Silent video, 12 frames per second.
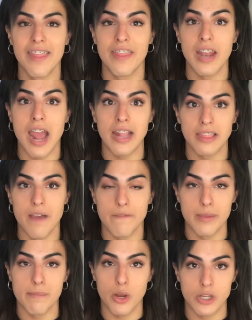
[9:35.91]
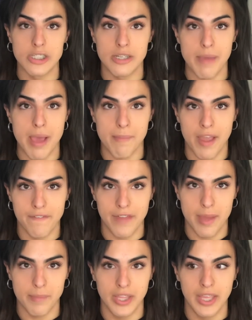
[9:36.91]
that I love the most about my
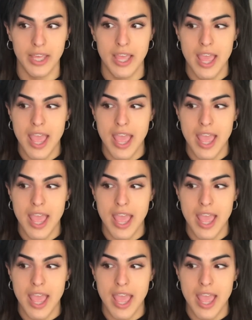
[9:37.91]
family,